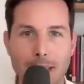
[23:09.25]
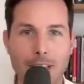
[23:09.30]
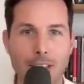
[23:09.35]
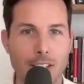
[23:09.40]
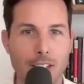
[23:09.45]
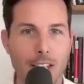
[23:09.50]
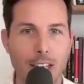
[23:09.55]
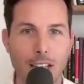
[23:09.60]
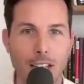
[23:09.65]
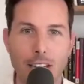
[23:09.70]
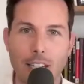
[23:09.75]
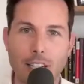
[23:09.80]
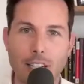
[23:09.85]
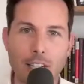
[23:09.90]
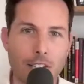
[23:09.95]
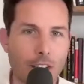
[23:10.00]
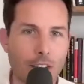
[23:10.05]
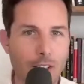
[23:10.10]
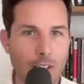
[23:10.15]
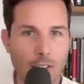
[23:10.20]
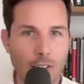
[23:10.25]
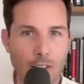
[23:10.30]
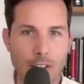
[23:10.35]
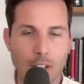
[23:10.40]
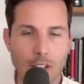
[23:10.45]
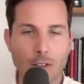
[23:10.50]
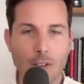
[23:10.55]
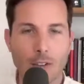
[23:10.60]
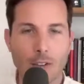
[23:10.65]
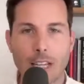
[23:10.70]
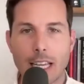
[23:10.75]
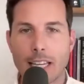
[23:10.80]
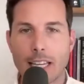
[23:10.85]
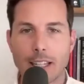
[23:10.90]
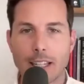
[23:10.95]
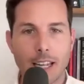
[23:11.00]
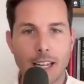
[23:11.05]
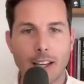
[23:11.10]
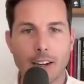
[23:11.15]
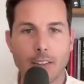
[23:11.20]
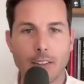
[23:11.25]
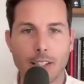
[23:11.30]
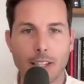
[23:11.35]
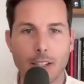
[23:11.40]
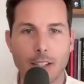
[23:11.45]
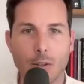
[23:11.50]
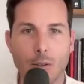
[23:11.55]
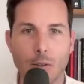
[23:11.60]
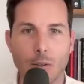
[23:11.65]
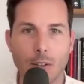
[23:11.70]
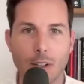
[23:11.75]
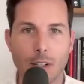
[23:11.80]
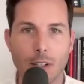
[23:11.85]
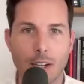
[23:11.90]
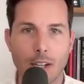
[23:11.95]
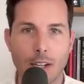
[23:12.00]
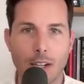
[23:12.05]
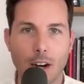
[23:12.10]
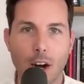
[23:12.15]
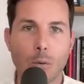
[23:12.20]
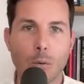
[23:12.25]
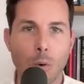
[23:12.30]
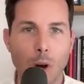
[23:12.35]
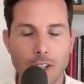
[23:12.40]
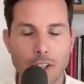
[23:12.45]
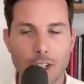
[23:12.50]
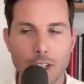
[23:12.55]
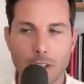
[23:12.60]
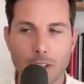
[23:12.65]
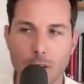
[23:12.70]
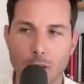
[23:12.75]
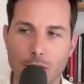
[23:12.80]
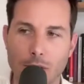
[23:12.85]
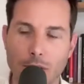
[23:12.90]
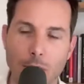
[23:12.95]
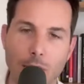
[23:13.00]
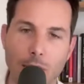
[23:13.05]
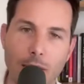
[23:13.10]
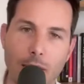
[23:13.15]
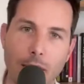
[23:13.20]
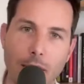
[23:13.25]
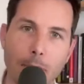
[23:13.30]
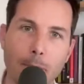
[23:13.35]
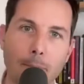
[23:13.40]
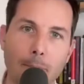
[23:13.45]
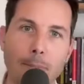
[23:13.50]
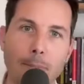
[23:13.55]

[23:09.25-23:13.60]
Just general general indicators that you uh, are watching closely right now.